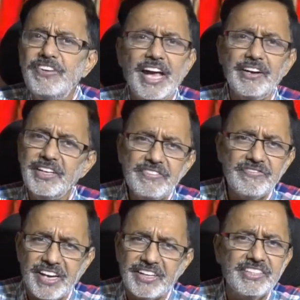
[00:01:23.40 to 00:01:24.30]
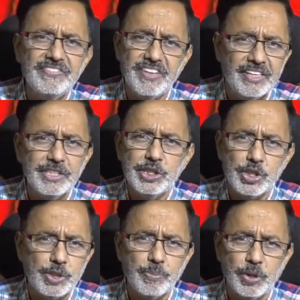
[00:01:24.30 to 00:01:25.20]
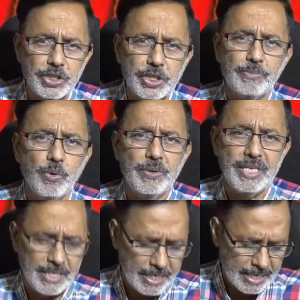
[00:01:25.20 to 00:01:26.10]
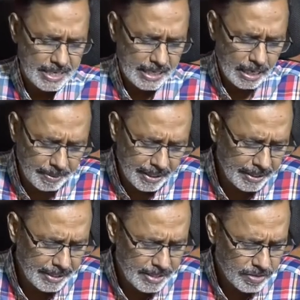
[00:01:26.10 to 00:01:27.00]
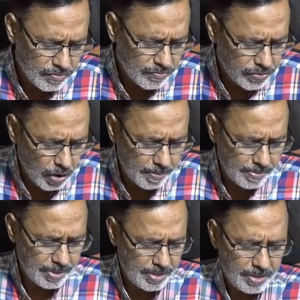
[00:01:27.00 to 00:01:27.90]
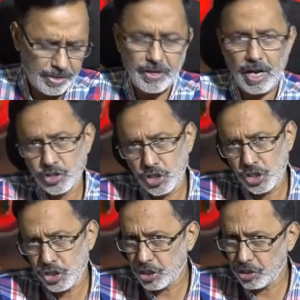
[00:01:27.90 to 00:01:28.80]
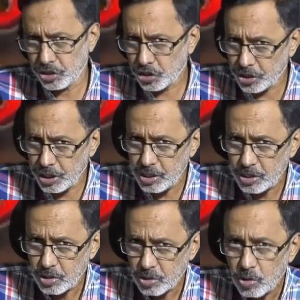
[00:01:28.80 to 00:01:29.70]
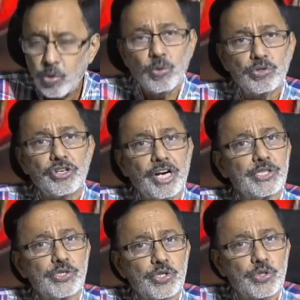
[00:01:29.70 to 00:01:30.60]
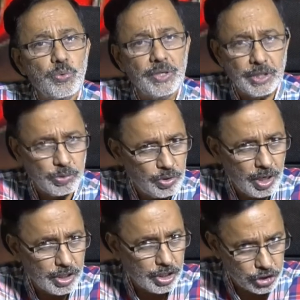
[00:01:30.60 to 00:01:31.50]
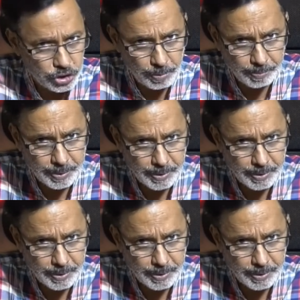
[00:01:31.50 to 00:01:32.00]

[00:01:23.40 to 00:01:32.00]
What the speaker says: Very, very, very disappointing movie coming from Rajesh, Krishnan, who tries to do an Anurag Kashyap.